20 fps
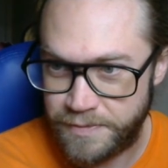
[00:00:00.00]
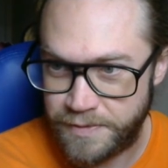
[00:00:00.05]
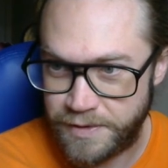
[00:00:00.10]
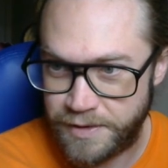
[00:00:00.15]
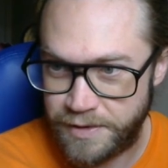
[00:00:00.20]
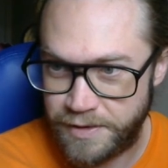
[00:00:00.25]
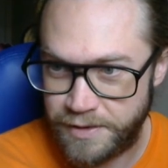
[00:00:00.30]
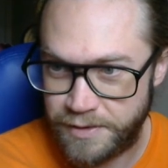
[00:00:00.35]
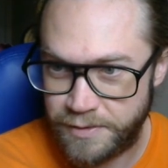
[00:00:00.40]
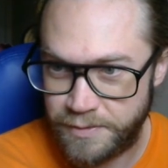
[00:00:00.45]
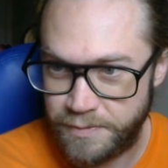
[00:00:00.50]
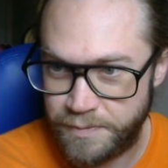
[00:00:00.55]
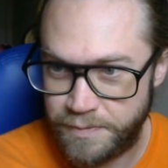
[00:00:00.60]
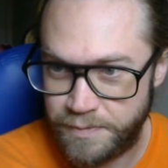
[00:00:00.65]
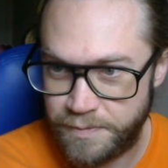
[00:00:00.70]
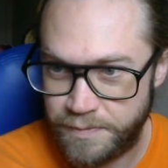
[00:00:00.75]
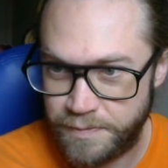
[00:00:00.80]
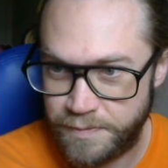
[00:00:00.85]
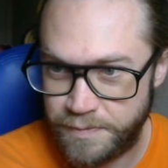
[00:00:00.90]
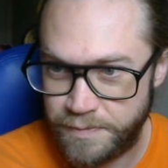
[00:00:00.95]
it's
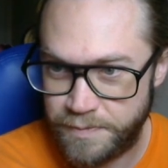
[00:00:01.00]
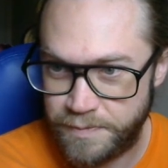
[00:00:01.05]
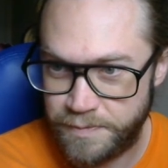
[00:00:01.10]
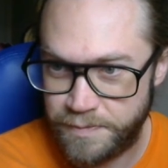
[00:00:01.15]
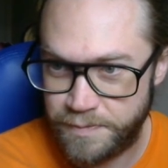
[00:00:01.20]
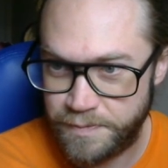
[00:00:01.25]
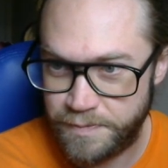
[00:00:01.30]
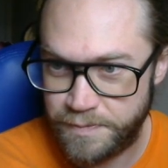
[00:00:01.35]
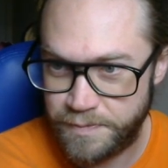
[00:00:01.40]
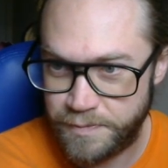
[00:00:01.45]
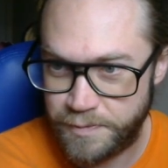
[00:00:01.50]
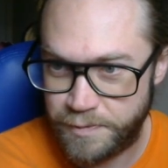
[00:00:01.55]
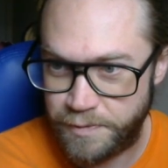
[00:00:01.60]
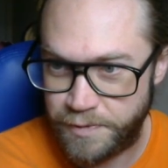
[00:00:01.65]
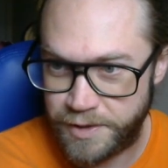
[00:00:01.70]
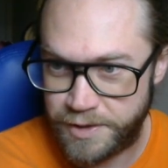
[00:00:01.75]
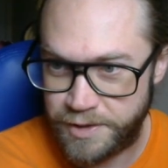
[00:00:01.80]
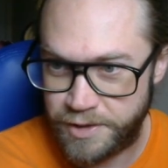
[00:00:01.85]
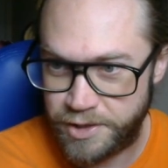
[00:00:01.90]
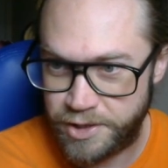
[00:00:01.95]

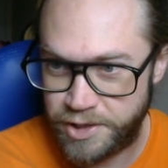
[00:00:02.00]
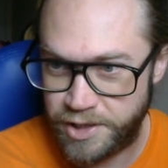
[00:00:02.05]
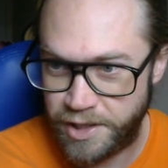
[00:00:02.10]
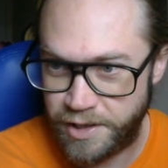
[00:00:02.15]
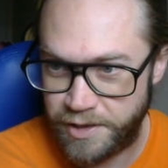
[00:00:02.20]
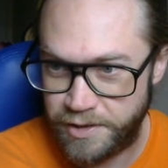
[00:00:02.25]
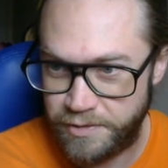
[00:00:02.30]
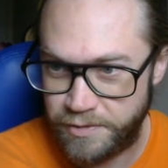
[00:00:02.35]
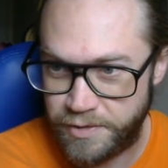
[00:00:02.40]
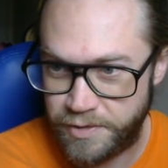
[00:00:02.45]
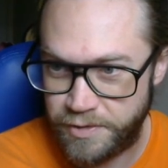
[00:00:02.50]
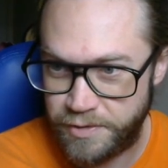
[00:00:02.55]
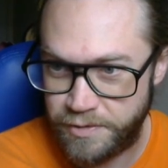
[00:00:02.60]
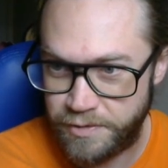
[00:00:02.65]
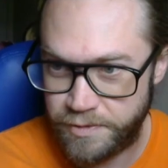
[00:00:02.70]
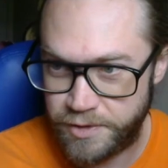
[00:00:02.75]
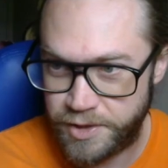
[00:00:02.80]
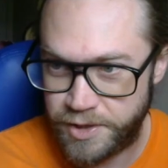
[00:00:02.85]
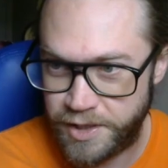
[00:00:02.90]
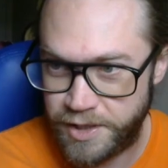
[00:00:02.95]
quite a shallow
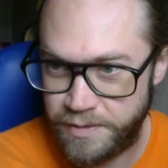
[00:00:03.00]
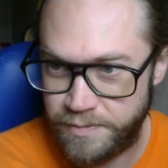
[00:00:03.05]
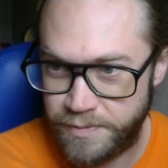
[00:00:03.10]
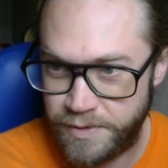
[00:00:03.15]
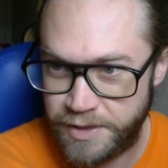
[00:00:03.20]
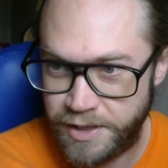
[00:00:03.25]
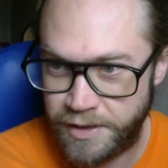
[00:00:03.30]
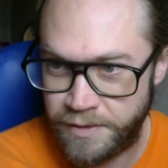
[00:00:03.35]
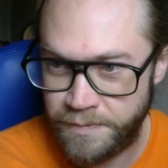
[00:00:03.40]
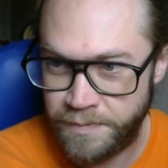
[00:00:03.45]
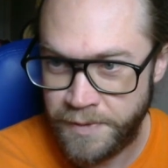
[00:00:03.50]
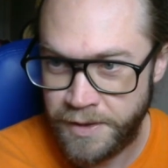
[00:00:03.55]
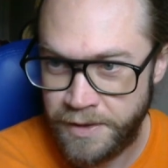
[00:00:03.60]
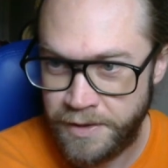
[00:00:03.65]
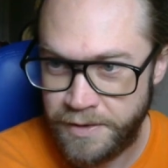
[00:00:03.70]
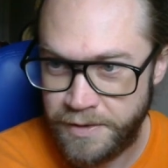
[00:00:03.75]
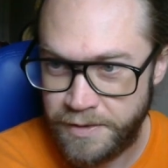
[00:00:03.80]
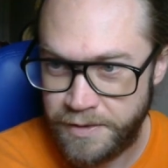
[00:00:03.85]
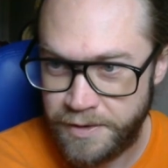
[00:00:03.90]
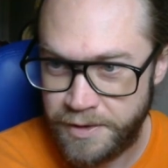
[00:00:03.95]
call chain, but yeah,
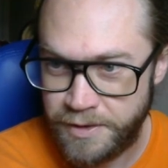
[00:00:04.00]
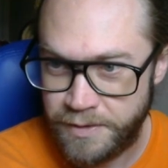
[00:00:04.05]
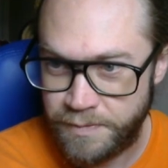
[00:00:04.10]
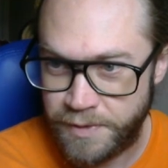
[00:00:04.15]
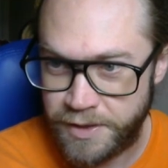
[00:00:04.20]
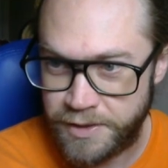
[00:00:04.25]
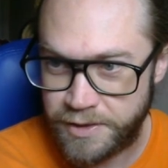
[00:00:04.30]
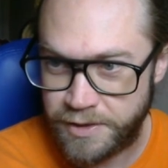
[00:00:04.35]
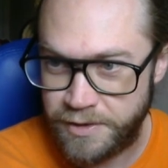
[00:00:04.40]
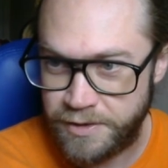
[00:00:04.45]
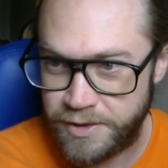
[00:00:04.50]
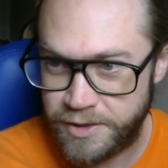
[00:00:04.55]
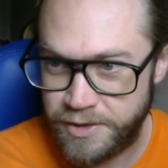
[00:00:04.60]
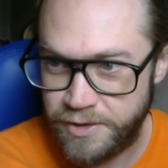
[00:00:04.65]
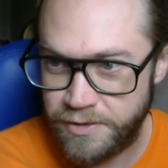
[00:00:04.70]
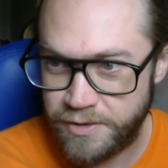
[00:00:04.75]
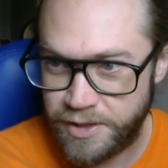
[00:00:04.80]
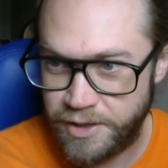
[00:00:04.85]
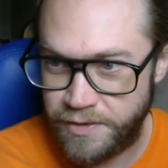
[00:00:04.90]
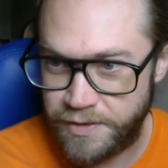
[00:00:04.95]
basically you
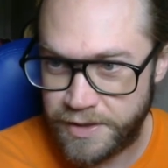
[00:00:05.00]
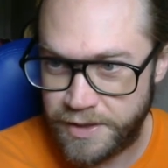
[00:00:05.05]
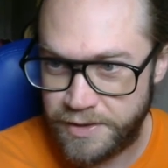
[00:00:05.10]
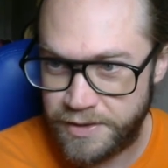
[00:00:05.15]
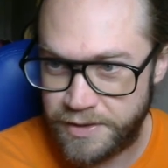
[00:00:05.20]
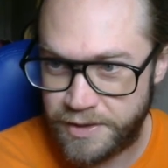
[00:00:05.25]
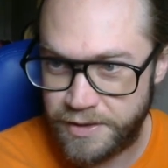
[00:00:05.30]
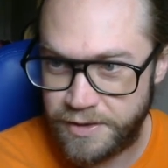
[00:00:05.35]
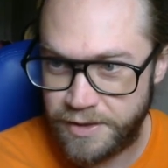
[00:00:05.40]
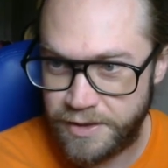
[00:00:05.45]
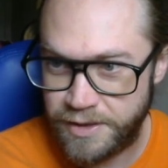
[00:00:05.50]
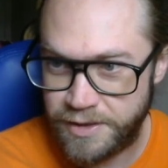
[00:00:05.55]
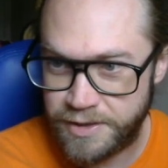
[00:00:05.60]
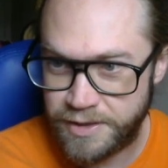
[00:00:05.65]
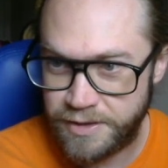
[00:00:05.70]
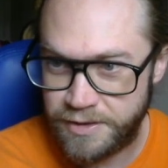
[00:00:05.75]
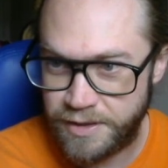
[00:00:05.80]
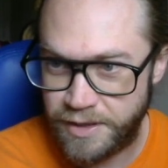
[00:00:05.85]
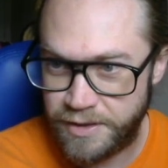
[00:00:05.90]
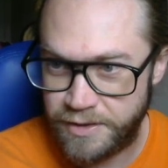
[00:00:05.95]
start going into this,
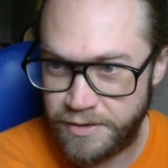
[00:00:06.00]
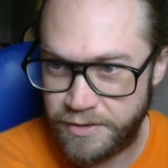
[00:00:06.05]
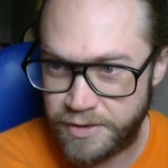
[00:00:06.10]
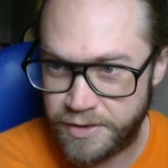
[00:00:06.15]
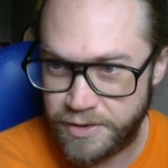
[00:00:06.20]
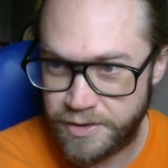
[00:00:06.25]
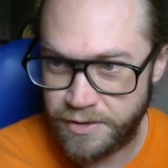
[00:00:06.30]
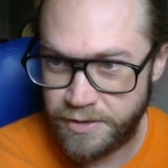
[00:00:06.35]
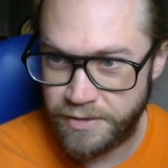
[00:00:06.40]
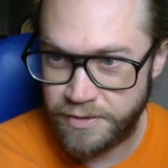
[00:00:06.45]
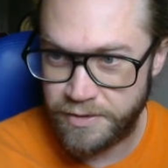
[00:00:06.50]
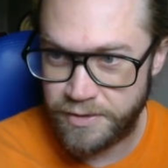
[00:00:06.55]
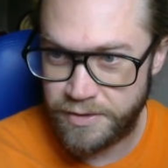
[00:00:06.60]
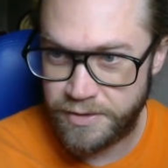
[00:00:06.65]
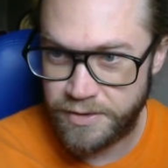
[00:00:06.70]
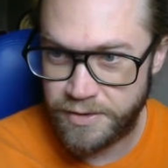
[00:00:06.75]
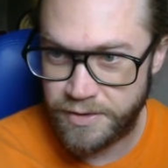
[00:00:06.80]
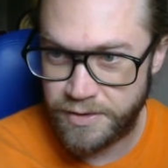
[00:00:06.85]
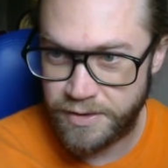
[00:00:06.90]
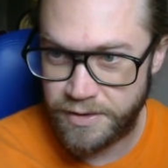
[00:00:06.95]
and then you start
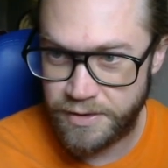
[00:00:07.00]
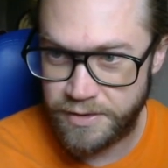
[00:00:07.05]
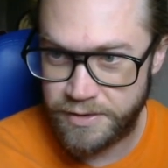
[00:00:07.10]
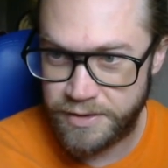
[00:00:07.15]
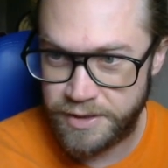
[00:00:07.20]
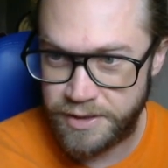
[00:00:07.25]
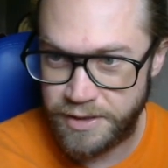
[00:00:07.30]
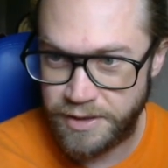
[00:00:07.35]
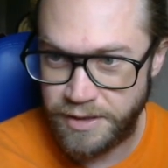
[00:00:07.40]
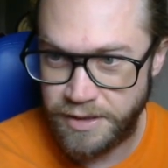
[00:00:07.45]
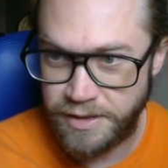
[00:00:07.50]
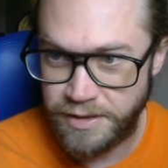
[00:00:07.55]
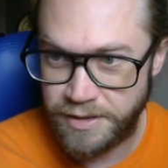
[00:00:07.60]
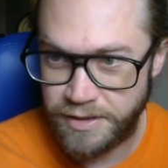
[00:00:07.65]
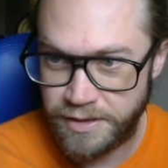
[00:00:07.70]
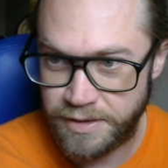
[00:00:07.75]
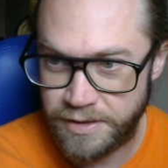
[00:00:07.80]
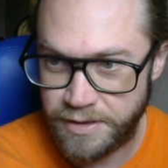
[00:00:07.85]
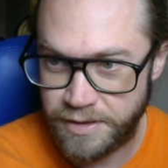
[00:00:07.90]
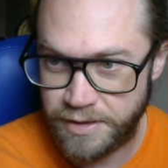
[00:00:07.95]

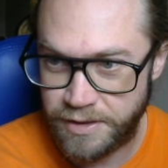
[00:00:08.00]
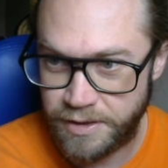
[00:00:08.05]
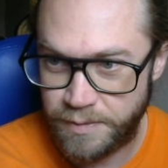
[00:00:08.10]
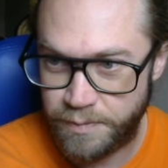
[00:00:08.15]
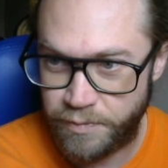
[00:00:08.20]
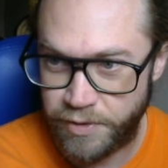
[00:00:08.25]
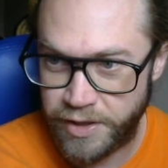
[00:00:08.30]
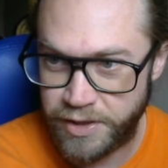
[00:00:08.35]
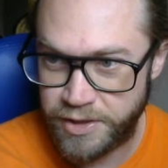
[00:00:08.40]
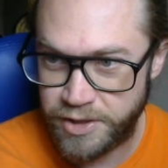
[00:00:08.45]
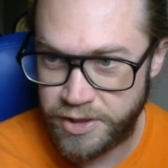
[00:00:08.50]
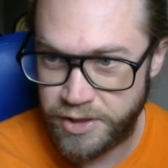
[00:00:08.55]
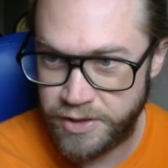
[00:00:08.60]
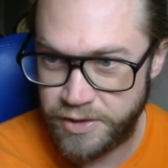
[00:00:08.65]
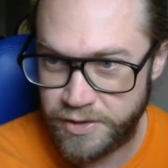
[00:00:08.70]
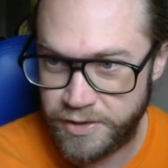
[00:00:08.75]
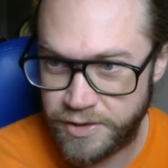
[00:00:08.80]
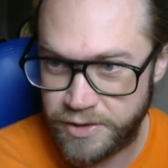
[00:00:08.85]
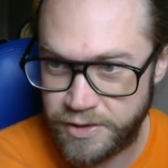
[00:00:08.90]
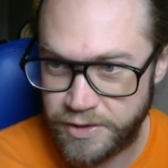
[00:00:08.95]
seeing
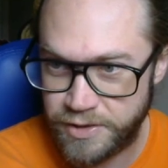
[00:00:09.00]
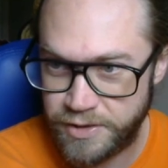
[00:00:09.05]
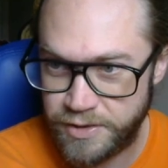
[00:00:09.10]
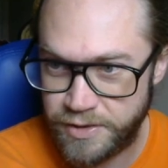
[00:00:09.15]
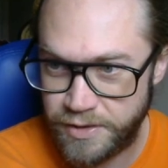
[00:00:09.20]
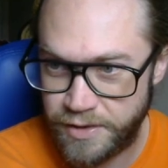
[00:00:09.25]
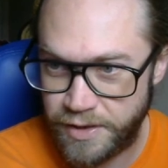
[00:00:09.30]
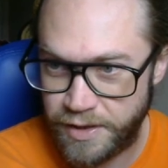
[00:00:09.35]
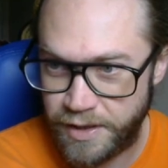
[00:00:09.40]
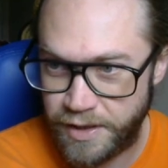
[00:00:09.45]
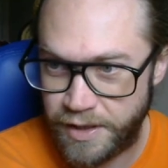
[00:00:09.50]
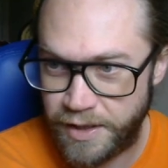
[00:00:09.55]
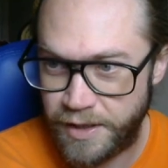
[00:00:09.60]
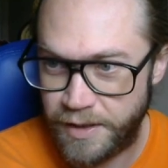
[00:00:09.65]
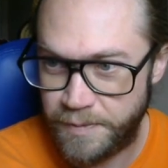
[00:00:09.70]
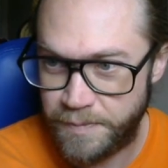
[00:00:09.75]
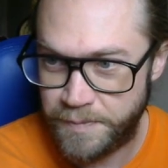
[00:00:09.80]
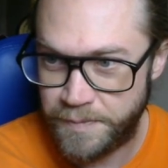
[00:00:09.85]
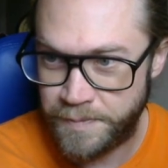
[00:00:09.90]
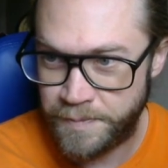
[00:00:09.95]
branches,
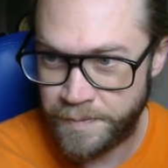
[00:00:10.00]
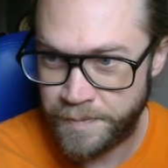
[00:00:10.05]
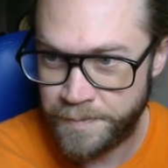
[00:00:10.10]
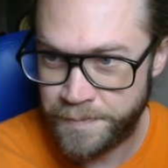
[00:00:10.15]
and